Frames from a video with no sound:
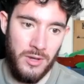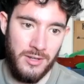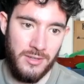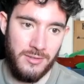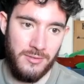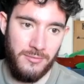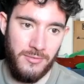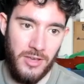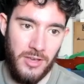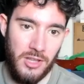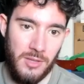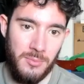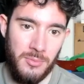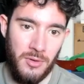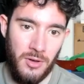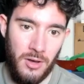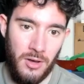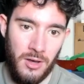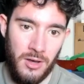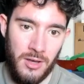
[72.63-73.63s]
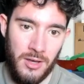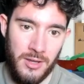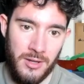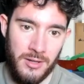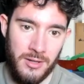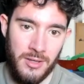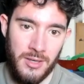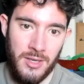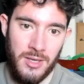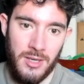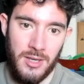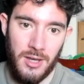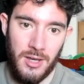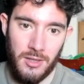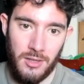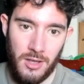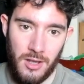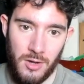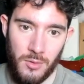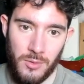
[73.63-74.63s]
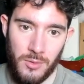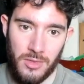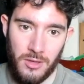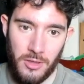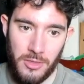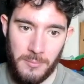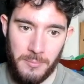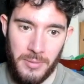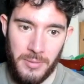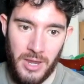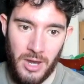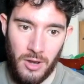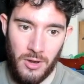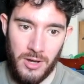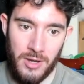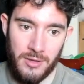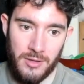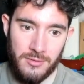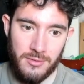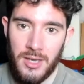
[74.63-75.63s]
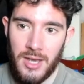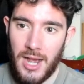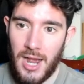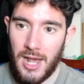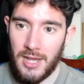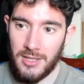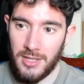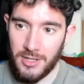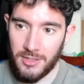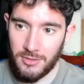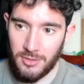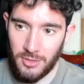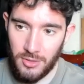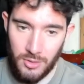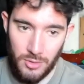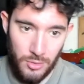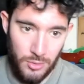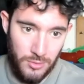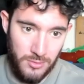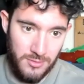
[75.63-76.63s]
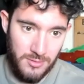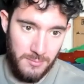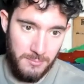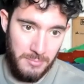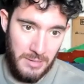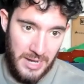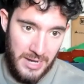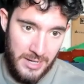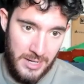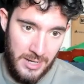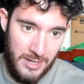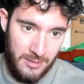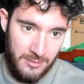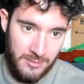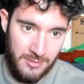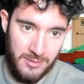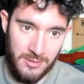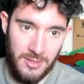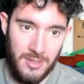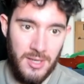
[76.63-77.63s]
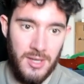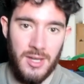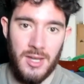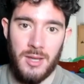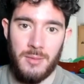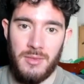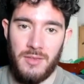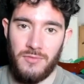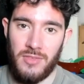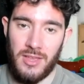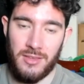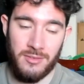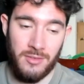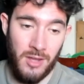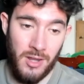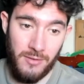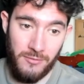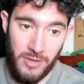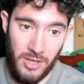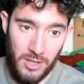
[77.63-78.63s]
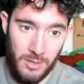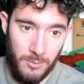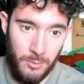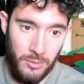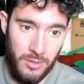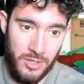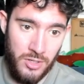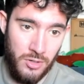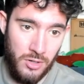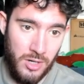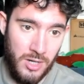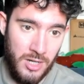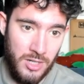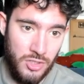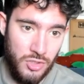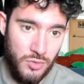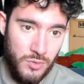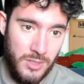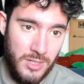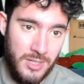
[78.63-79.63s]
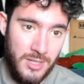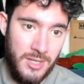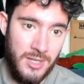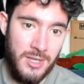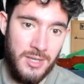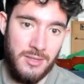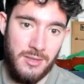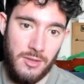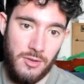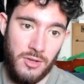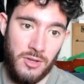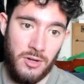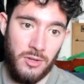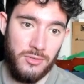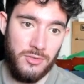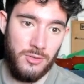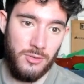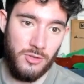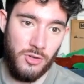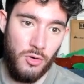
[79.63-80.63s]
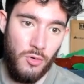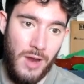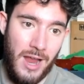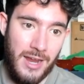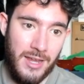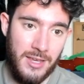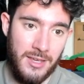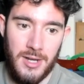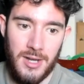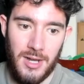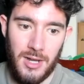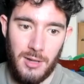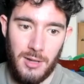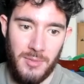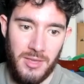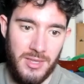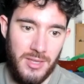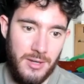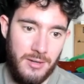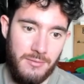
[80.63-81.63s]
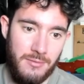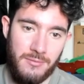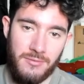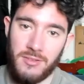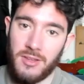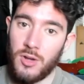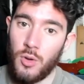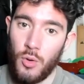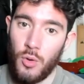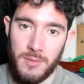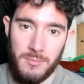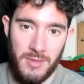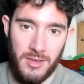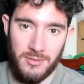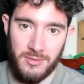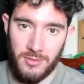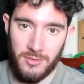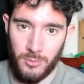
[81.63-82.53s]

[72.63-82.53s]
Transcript: is available on along with all the pairings. I like to use Binance. Um, if that's not available in your country, then you can also use Kraken um, and then Coinbase as